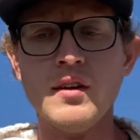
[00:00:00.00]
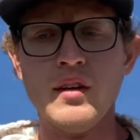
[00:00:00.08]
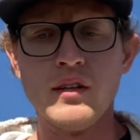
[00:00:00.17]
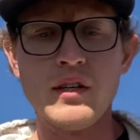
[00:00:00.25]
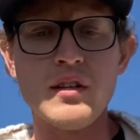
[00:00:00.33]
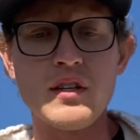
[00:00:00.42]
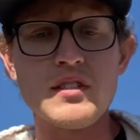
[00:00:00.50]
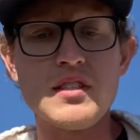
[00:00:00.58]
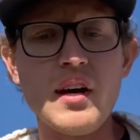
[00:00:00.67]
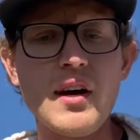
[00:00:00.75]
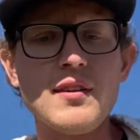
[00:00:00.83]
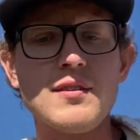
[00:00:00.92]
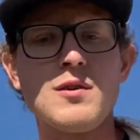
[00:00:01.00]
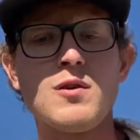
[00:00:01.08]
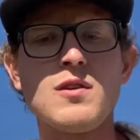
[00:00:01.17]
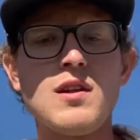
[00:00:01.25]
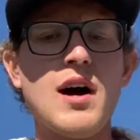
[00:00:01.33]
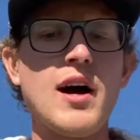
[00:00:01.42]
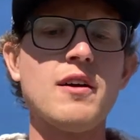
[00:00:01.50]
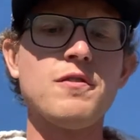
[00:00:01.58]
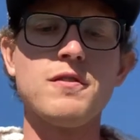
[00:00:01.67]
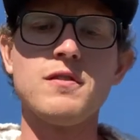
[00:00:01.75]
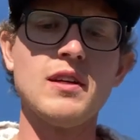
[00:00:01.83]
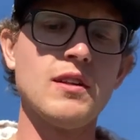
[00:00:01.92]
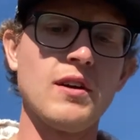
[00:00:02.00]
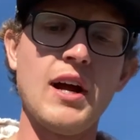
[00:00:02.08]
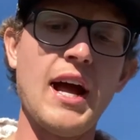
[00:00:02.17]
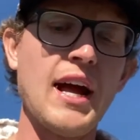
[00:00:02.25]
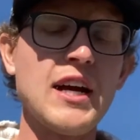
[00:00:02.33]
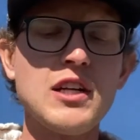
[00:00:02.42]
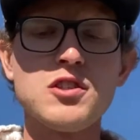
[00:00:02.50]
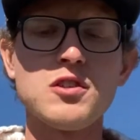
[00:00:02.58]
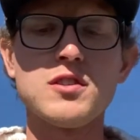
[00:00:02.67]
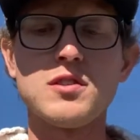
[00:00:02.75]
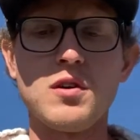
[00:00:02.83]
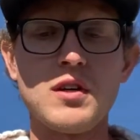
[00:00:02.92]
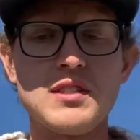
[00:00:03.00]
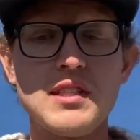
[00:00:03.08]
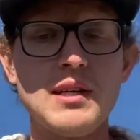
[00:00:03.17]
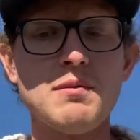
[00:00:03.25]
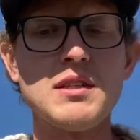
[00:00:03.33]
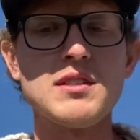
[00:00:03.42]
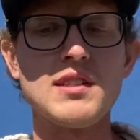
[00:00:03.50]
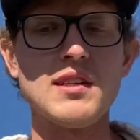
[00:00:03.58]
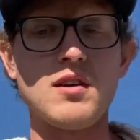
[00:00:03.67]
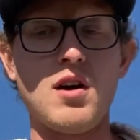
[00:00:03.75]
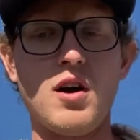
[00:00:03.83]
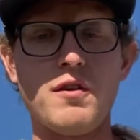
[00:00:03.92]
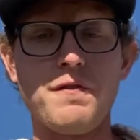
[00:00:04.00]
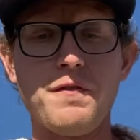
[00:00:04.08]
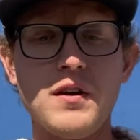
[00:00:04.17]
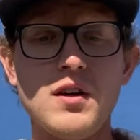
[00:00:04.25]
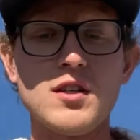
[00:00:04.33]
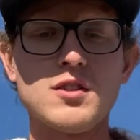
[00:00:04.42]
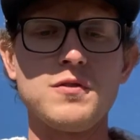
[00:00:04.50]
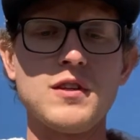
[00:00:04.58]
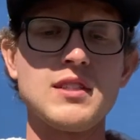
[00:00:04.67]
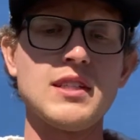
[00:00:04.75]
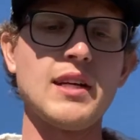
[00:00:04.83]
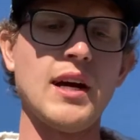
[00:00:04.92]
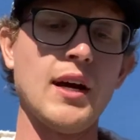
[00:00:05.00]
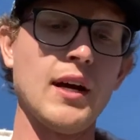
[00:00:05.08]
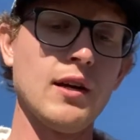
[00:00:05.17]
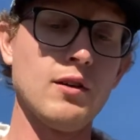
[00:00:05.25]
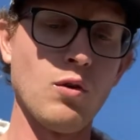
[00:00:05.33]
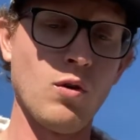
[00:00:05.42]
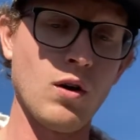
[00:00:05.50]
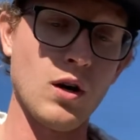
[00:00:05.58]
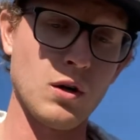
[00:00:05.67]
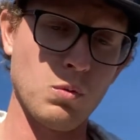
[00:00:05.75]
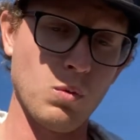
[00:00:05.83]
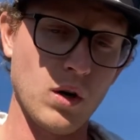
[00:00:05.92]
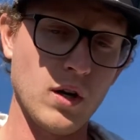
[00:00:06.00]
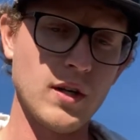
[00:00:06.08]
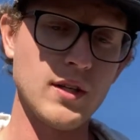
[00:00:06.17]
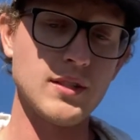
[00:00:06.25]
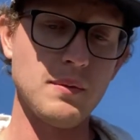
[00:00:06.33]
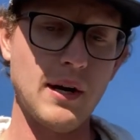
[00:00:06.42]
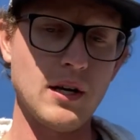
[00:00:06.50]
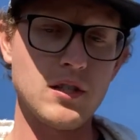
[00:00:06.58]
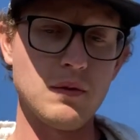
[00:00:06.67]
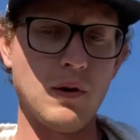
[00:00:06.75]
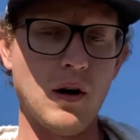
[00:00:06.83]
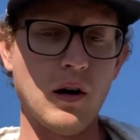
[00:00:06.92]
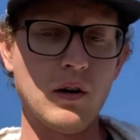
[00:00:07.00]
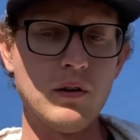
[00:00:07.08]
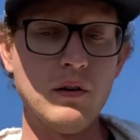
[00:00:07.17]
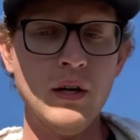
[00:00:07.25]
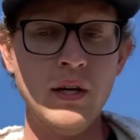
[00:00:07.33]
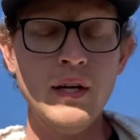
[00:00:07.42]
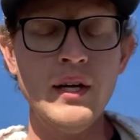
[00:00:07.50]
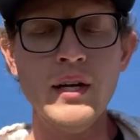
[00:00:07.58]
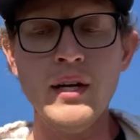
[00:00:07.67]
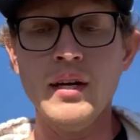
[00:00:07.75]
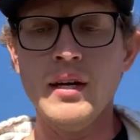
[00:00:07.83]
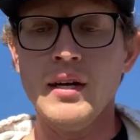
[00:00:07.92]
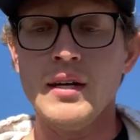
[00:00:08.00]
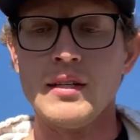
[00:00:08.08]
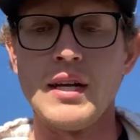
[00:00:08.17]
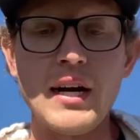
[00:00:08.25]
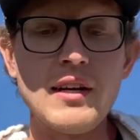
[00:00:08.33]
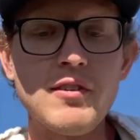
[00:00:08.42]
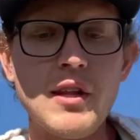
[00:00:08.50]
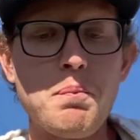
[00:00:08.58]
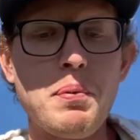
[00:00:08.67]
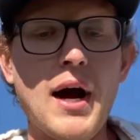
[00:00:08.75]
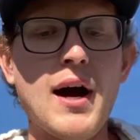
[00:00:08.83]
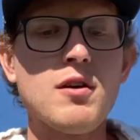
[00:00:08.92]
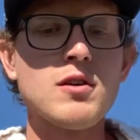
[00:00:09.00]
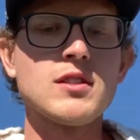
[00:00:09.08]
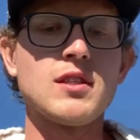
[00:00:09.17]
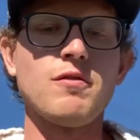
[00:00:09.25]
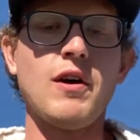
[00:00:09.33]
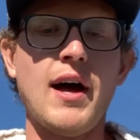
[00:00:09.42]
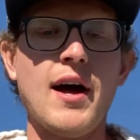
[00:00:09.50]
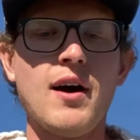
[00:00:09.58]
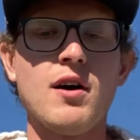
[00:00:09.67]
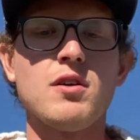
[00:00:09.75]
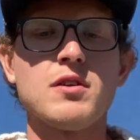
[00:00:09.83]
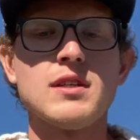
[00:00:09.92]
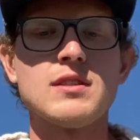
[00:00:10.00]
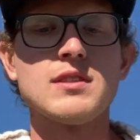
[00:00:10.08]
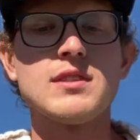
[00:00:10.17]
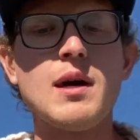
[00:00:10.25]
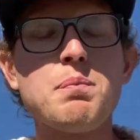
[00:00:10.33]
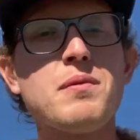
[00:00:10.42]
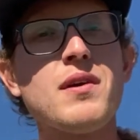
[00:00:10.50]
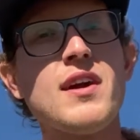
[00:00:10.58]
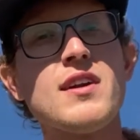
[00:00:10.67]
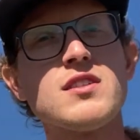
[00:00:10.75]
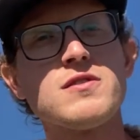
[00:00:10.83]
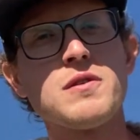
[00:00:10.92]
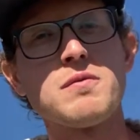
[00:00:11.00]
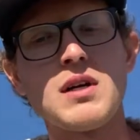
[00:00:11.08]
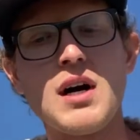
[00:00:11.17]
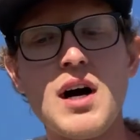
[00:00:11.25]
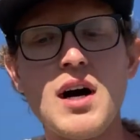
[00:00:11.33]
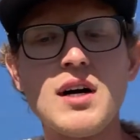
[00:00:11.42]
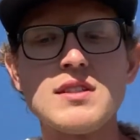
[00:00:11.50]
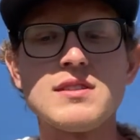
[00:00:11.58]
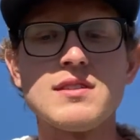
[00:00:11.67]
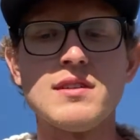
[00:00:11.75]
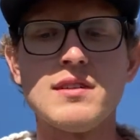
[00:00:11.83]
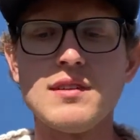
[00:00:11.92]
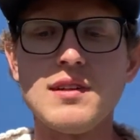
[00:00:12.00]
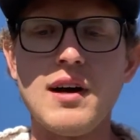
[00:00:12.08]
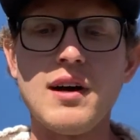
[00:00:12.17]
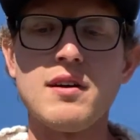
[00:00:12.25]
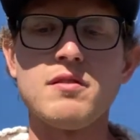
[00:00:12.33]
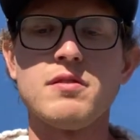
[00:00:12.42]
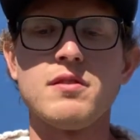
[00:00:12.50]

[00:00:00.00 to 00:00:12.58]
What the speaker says: Neither death nor life, neither angels nor demons, neither our fears for today nor our worries about tomorrow, not even the powers of hell can separate us from God's love.